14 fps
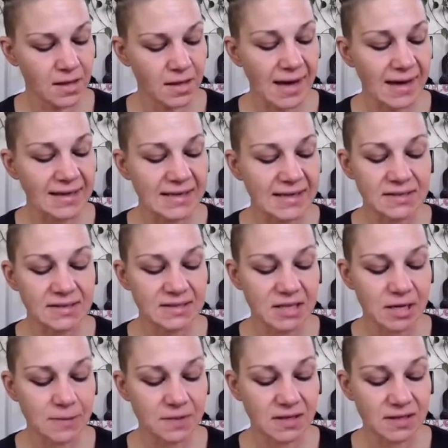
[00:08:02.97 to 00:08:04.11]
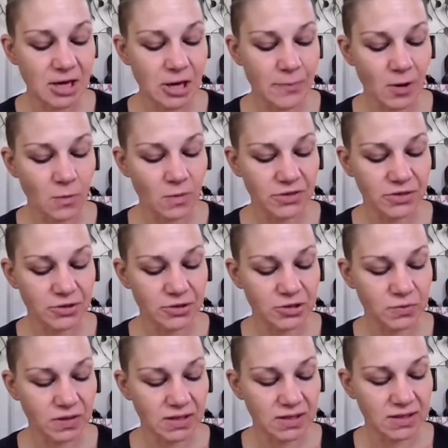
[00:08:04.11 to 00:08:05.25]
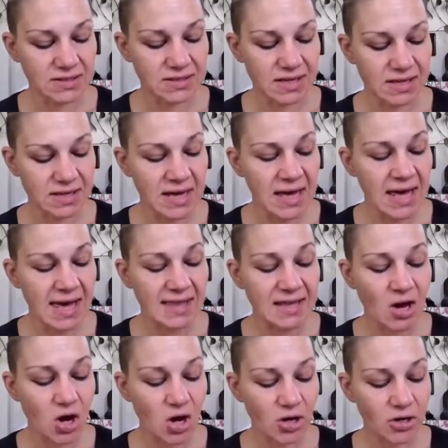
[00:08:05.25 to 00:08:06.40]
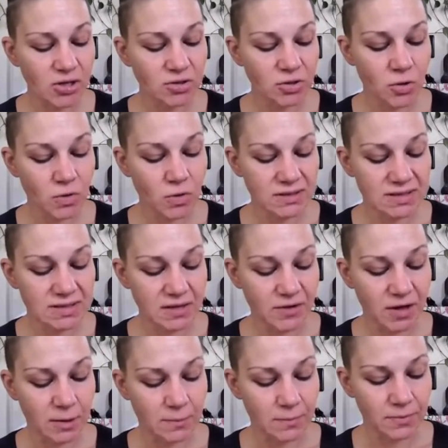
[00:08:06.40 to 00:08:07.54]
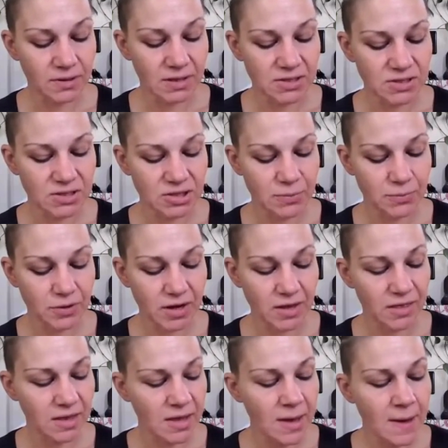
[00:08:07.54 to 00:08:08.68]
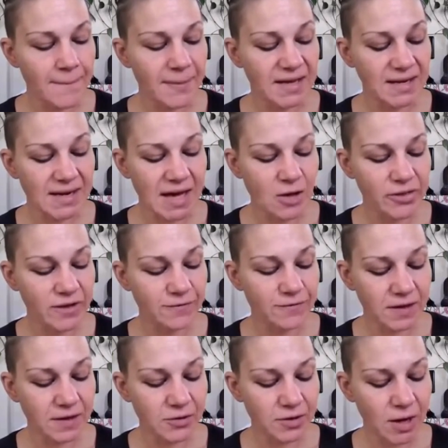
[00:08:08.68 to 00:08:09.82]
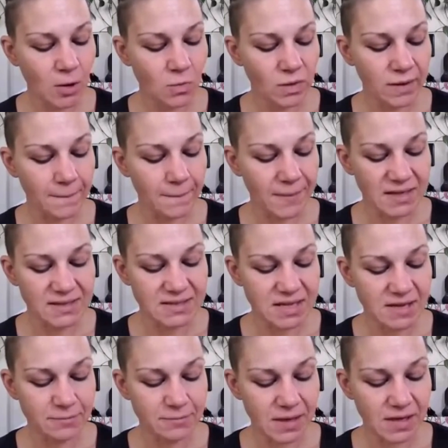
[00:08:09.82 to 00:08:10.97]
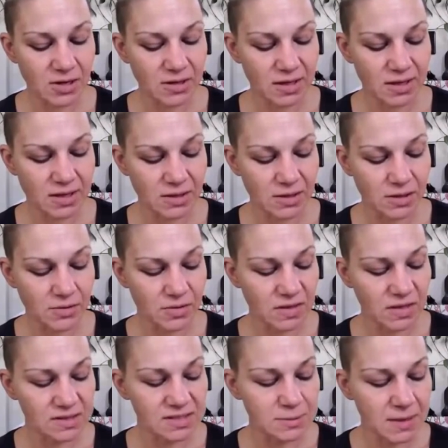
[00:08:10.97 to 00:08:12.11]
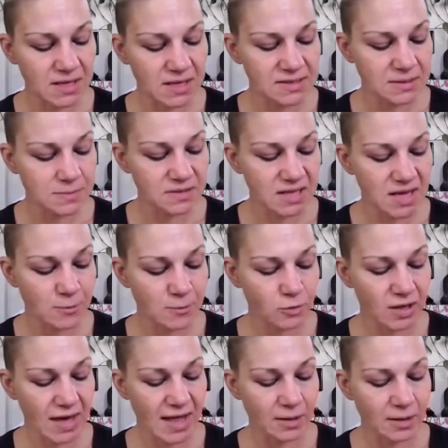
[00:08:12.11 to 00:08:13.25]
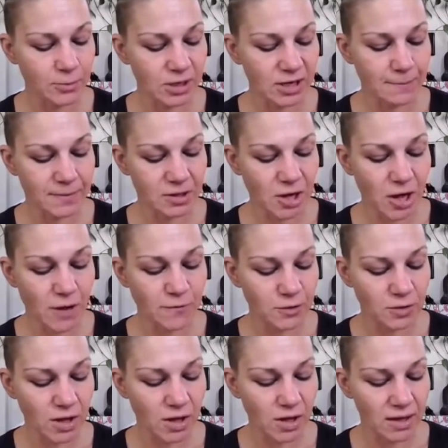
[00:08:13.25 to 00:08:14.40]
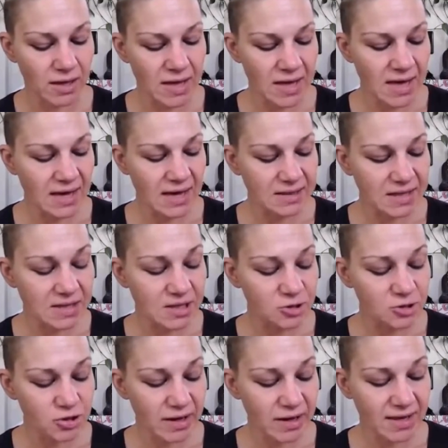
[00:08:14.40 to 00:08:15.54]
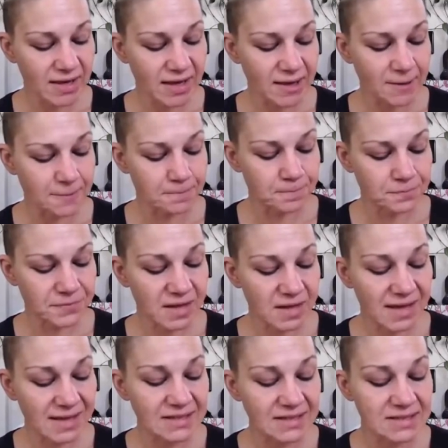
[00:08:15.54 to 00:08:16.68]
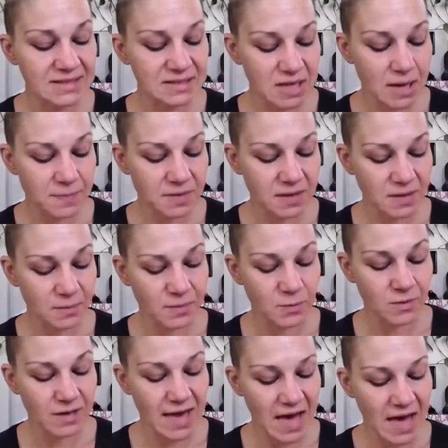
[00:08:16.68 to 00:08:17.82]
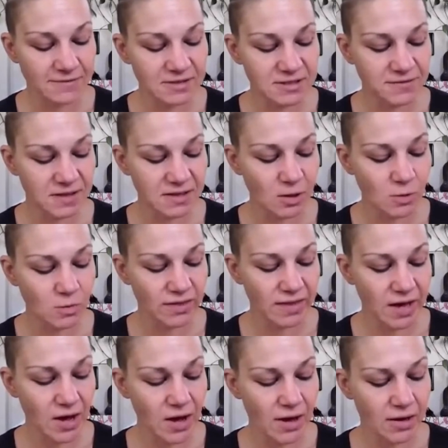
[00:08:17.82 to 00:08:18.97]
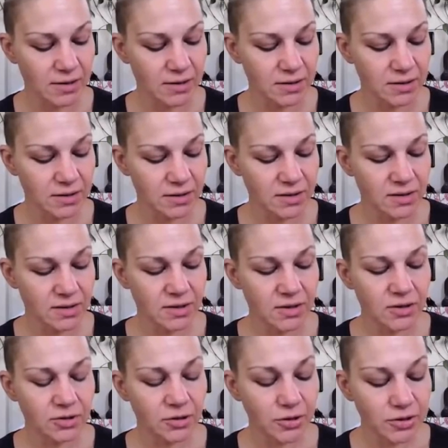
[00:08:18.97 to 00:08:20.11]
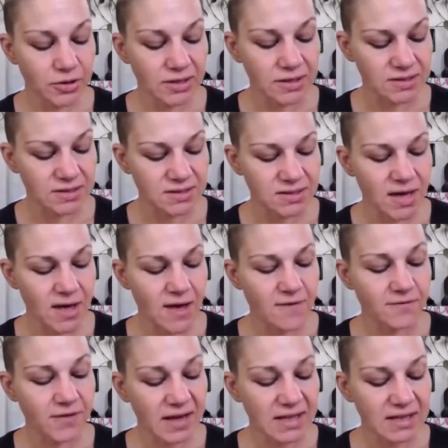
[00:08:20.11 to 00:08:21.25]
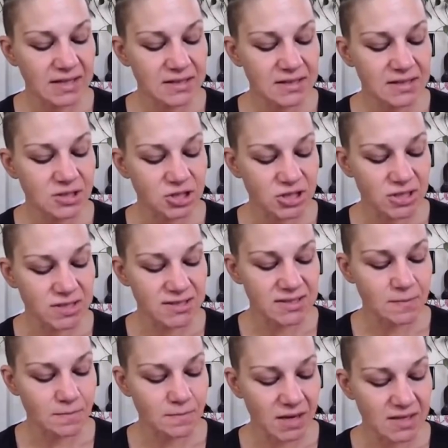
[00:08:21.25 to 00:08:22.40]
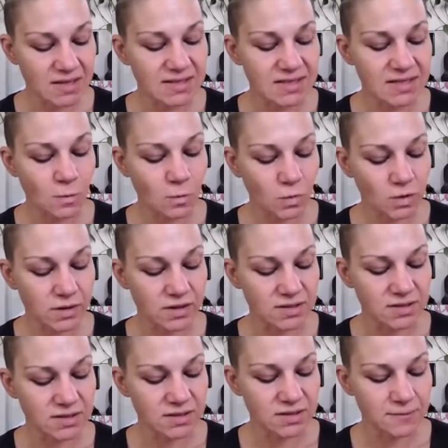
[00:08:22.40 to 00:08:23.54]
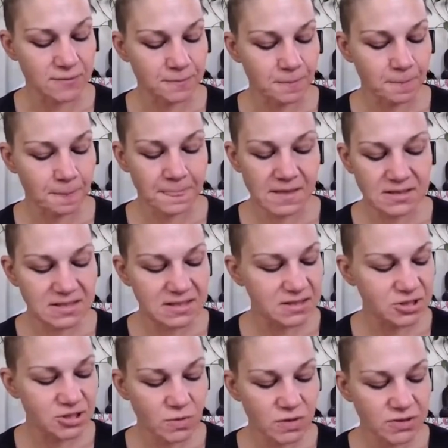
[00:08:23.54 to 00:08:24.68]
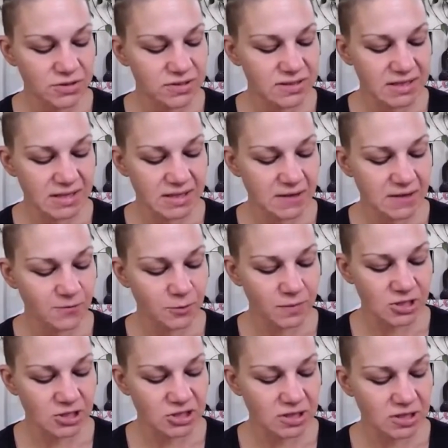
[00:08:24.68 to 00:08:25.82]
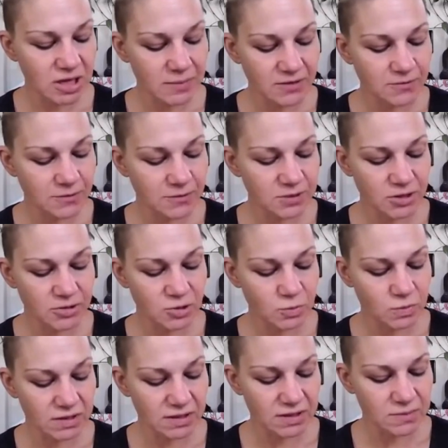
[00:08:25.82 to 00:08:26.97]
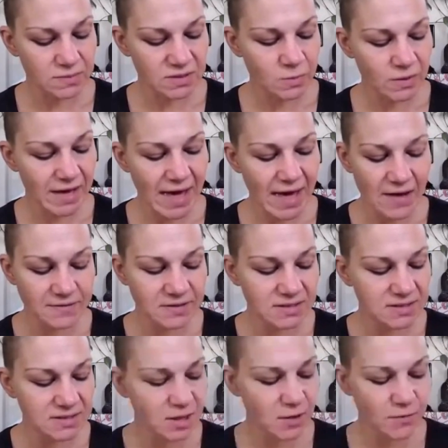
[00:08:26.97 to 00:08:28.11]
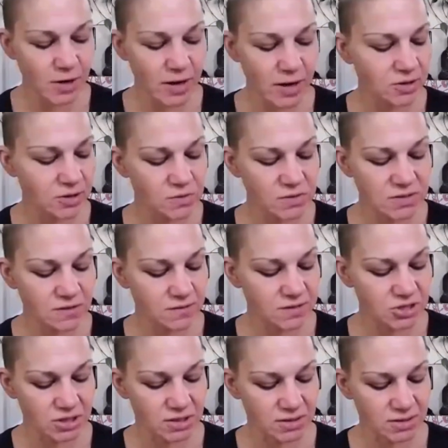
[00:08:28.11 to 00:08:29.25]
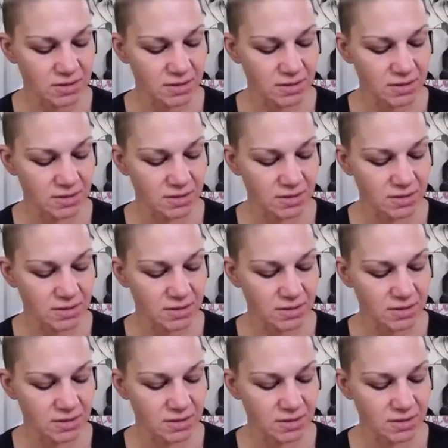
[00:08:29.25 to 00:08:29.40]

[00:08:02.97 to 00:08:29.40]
I can't stop thinking about what they're doing, he said, and they aren't going to give up. He took a breath. By now, they figured out what a mess they've made on the hill. They'll spend some time recalibrating, but not for long, and then they'll try again. I can stop them, but we have to find out where they are. Curtis, violence just makes it worse. Didn't you understand the information coming from Dr. Williams? We have to discover how to use the vision.